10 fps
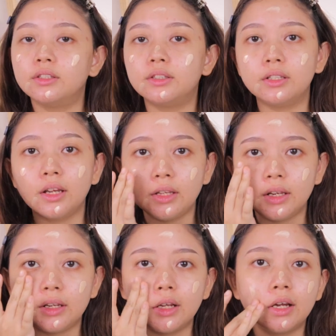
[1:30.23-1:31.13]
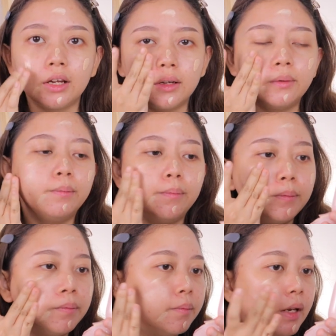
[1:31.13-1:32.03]
Senang gila nak
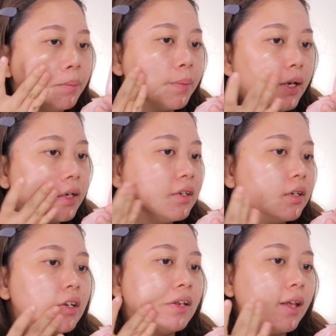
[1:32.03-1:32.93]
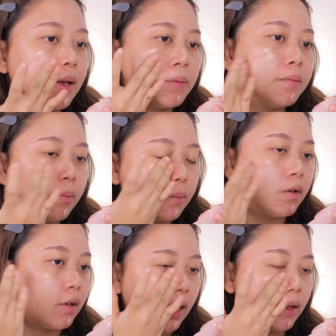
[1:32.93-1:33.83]
blend pakai jari. Like,
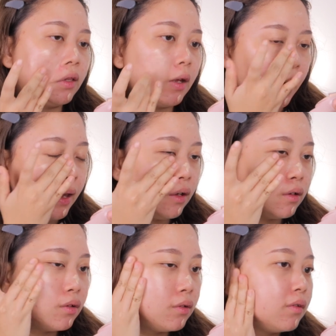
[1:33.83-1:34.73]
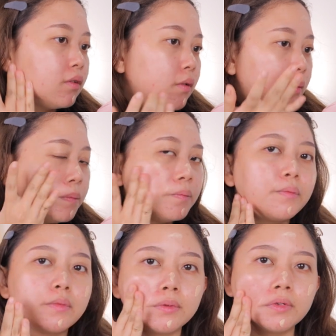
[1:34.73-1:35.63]
okay, tengok eh,
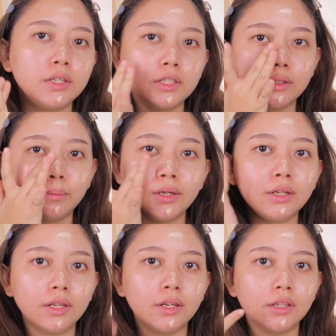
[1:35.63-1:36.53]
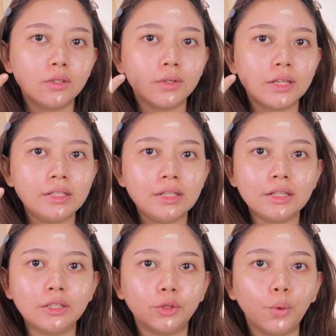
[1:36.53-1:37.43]
I just blend like that. You can see
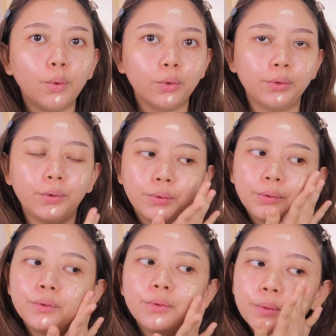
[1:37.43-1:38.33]
the glow, you know.